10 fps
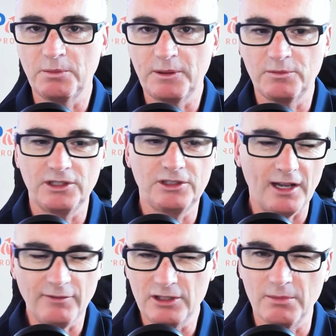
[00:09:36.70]
when when you
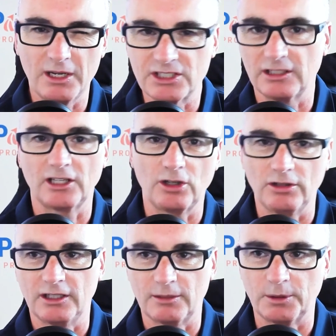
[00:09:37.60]
ever you mention like,
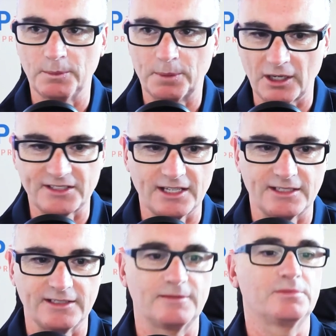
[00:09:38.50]
oh, you got to put
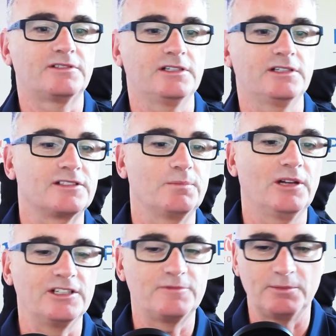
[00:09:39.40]
processes and procedures in
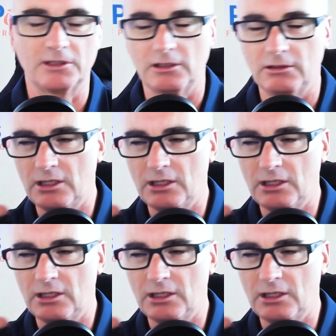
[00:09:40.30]
place, people go,